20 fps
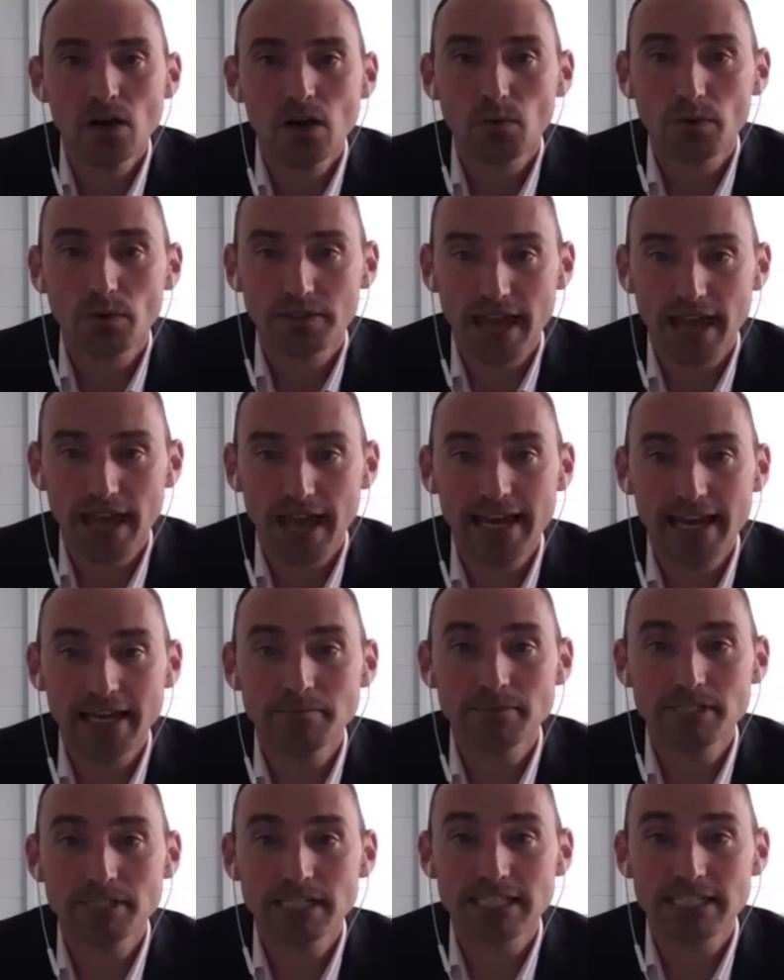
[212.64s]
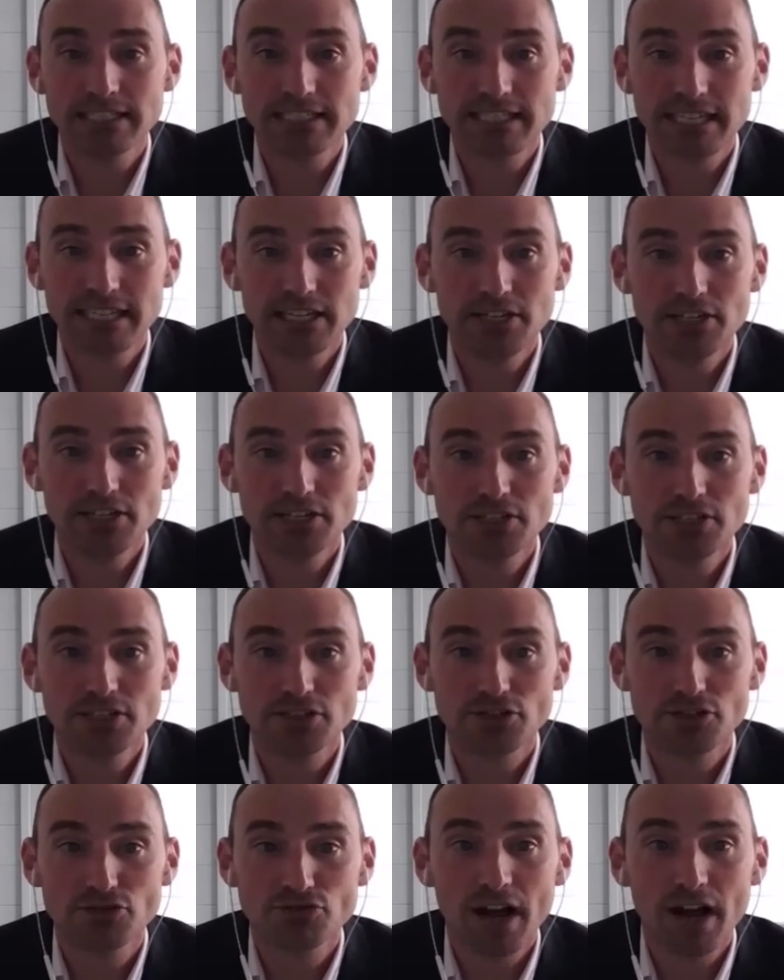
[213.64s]
with the aim to continue to
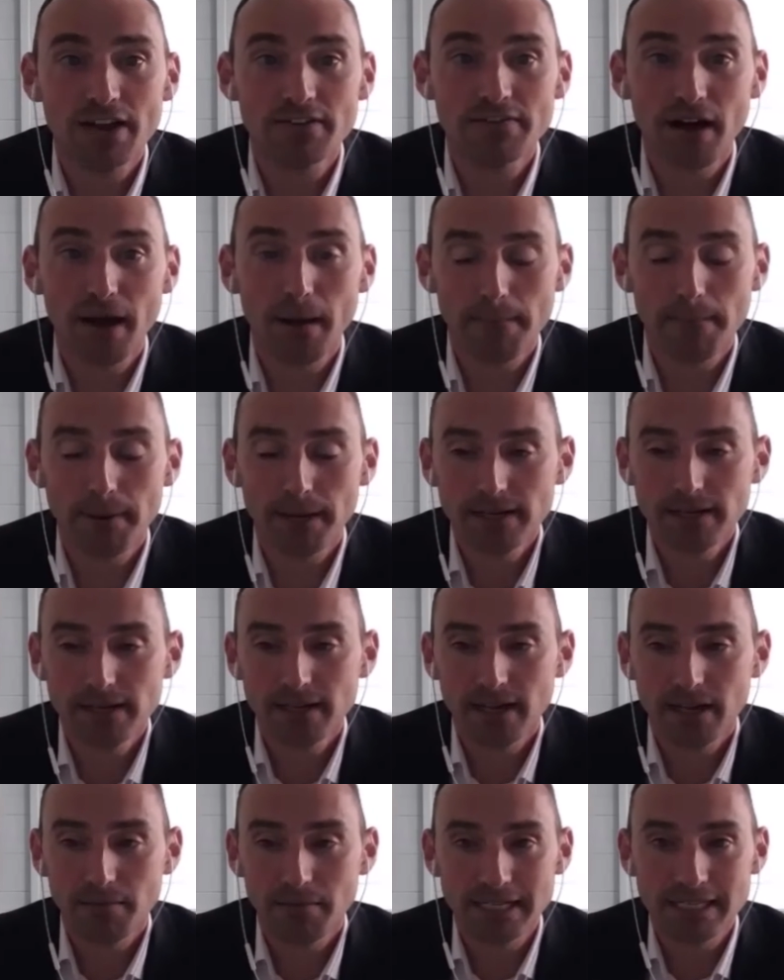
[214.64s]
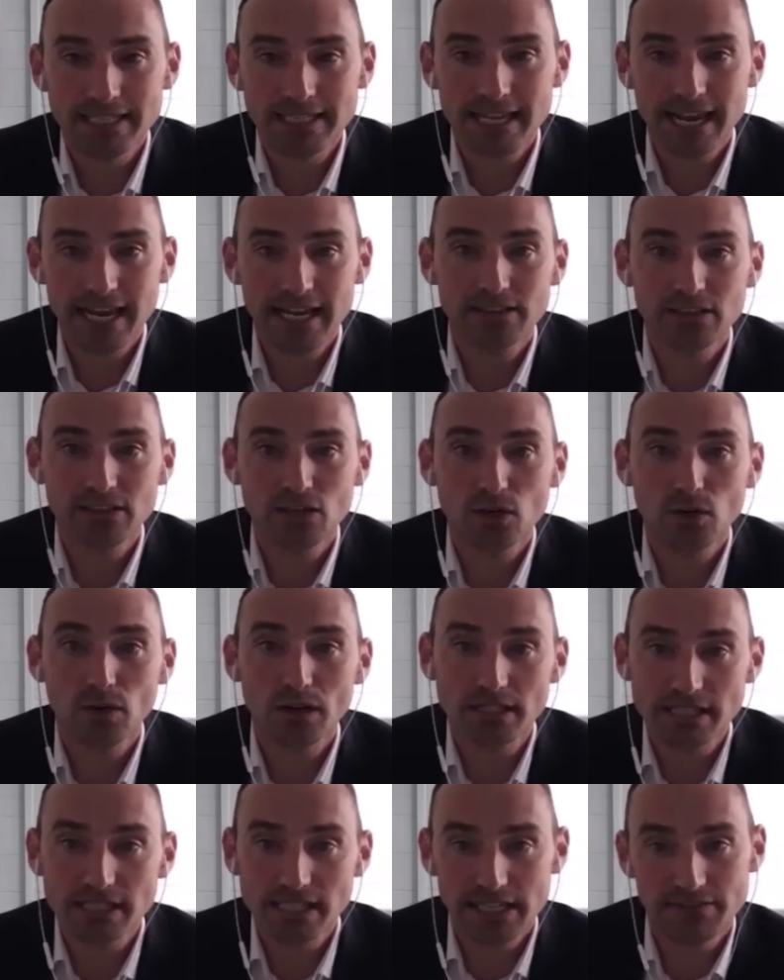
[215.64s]
drive up and maintain the
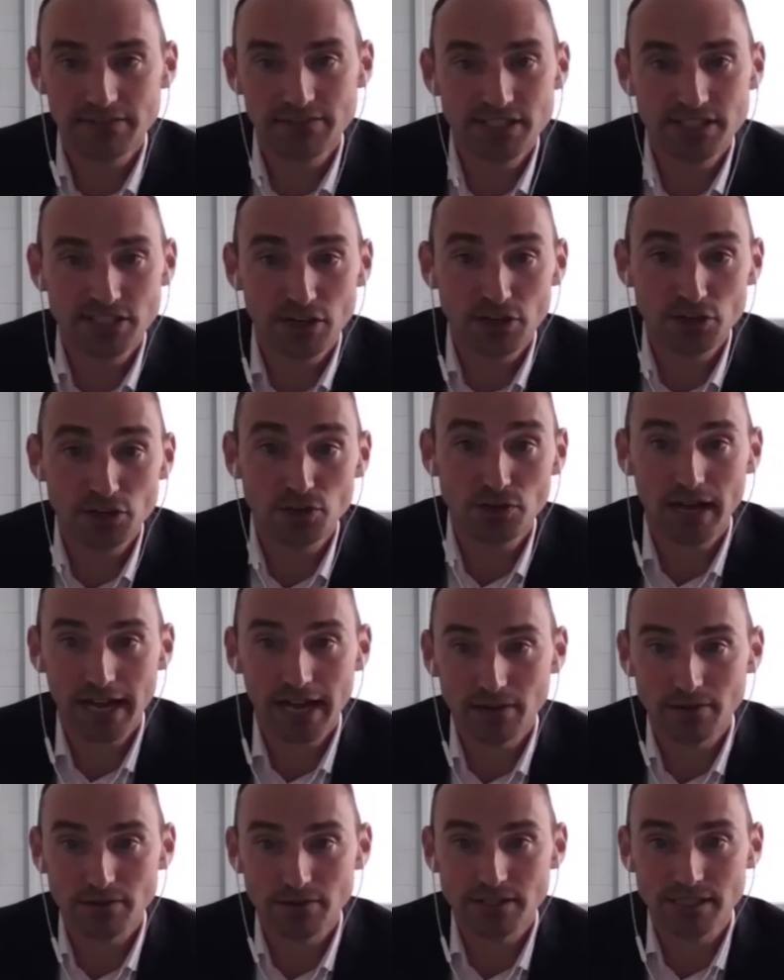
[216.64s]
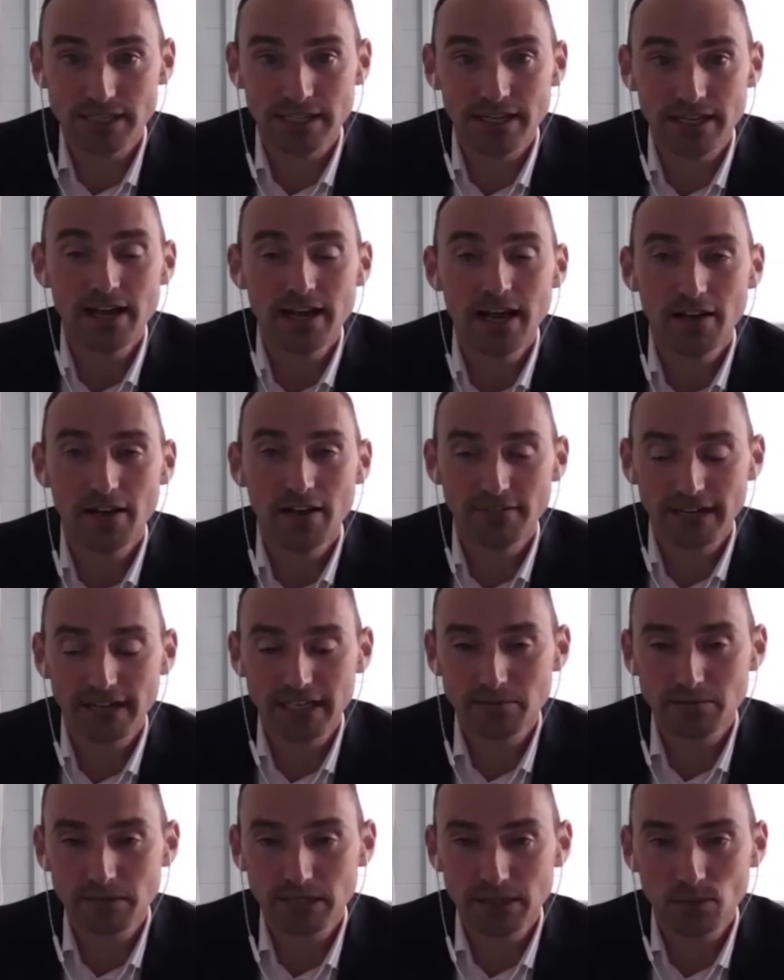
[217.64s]
quality of social housing
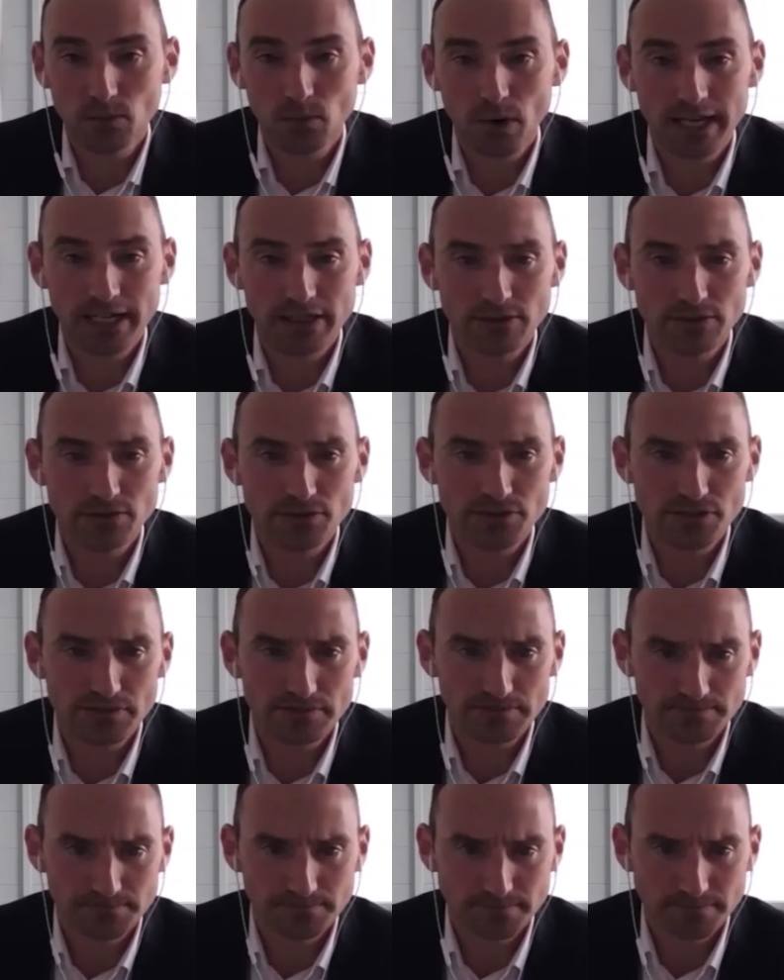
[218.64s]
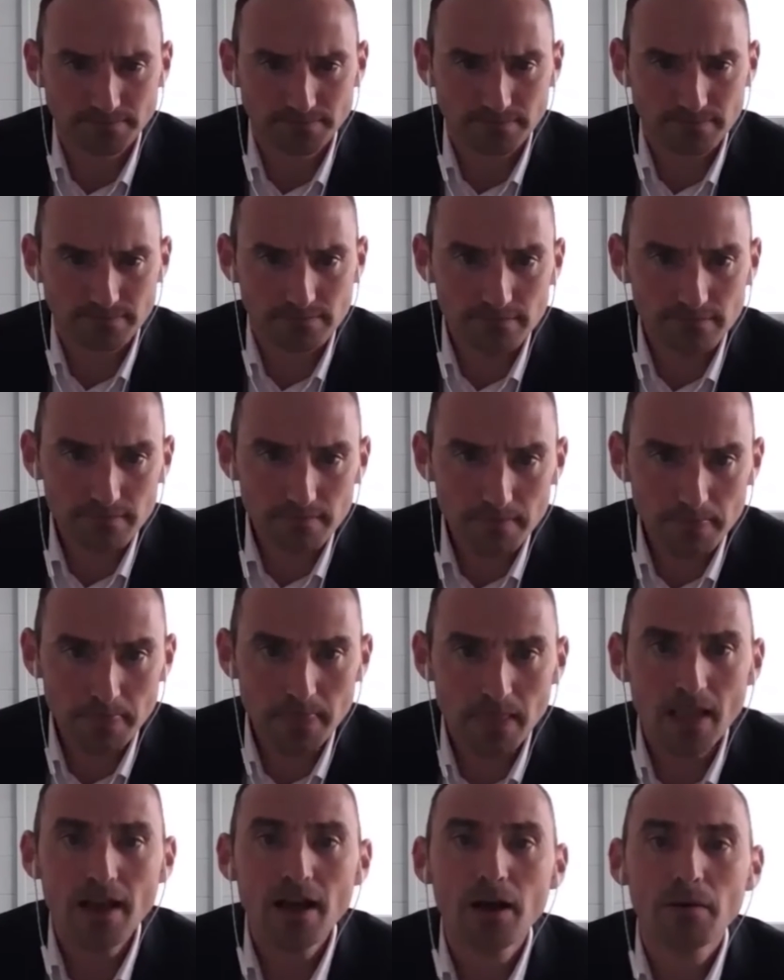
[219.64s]
available in Wales.
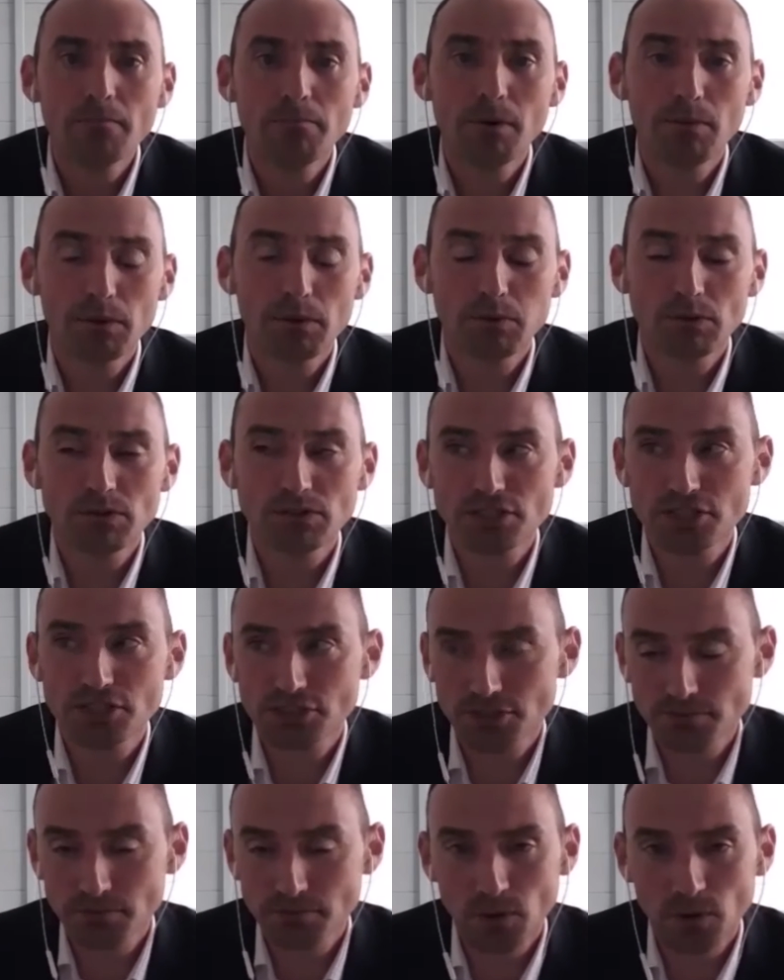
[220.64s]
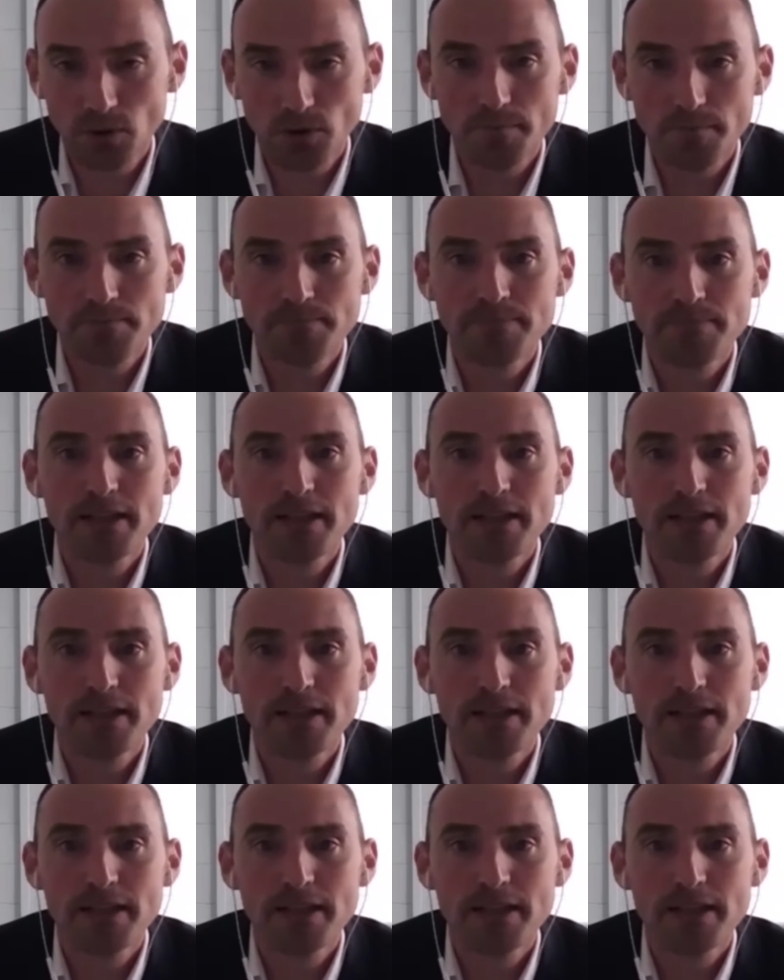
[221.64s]
But we want to do more